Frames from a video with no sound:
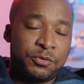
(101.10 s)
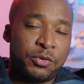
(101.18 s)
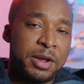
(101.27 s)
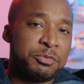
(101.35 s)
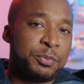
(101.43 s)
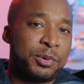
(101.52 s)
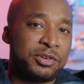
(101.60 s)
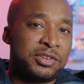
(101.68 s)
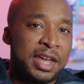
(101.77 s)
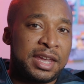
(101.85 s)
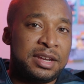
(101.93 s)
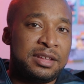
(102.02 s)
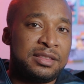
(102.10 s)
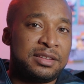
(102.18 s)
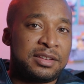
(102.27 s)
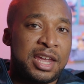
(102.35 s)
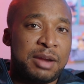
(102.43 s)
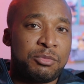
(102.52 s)
frames per second in this
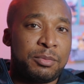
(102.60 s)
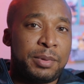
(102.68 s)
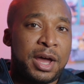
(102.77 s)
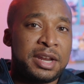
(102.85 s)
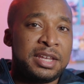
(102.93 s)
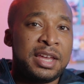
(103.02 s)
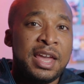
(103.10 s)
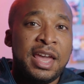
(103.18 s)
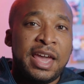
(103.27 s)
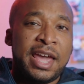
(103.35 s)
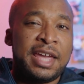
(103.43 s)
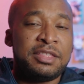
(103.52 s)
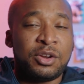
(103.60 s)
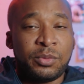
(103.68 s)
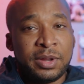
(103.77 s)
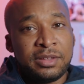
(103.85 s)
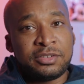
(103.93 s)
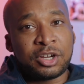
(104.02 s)
camera body, and there
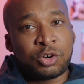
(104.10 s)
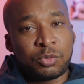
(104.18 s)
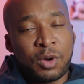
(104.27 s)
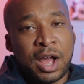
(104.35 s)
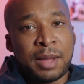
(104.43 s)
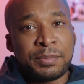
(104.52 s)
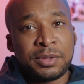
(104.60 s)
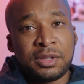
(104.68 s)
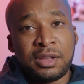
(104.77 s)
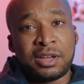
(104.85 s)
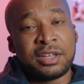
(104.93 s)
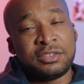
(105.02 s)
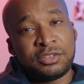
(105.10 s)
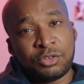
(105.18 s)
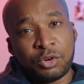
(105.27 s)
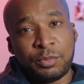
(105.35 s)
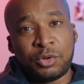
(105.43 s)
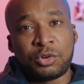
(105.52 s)
is a crop, a
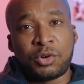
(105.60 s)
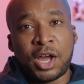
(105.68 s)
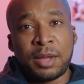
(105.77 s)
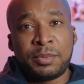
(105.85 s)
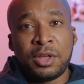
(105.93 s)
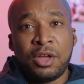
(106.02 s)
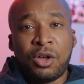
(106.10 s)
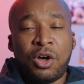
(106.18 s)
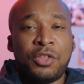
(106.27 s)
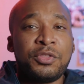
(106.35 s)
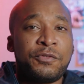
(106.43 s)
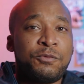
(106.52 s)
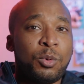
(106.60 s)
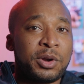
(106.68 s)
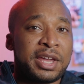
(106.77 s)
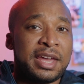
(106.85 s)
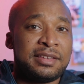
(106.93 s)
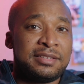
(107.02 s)
considerable crop, on the
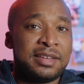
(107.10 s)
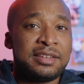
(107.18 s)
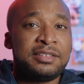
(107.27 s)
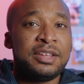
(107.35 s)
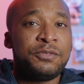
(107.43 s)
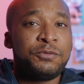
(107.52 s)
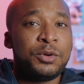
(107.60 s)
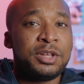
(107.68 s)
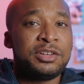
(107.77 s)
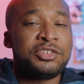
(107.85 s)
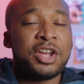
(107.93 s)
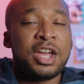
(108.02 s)
4K 60 footage.